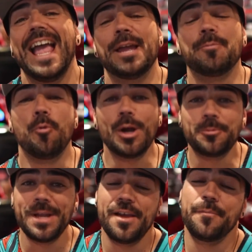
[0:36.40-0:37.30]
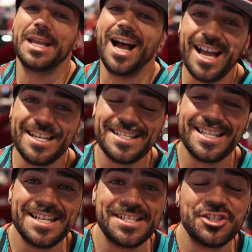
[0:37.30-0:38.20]
And what we have behind us,
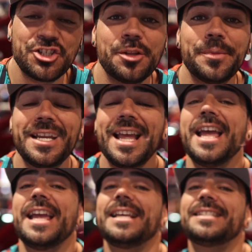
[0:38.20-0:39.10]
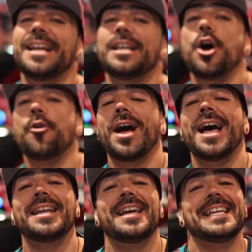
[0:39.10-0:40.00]
ladies and gentlemen, is a
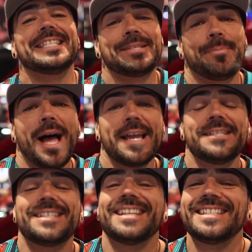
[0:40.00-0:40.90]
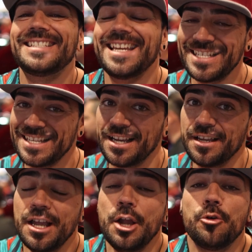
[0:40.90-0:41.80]
lowrider inspired Tesla.
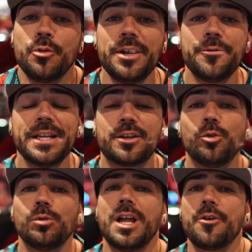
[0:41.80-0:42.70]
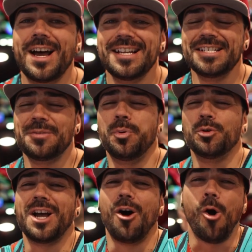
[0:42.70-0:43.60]
Really, really cool lowriders
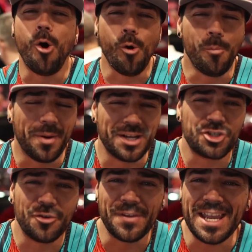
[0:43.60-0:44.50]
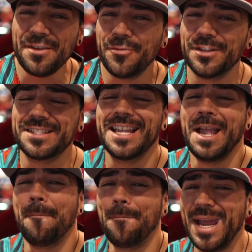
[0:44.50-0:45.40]
put a whole bunch of effort,
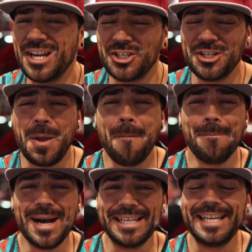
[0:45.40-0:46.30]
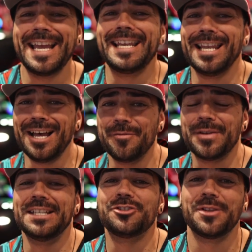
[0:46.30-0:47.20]
passion, money and love
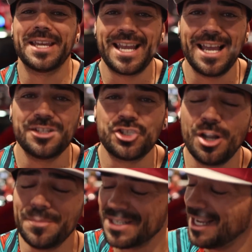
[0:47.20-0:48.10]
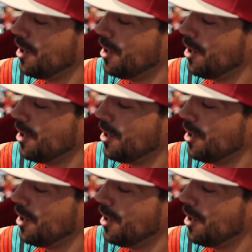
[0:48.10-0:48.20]
into their color jobs.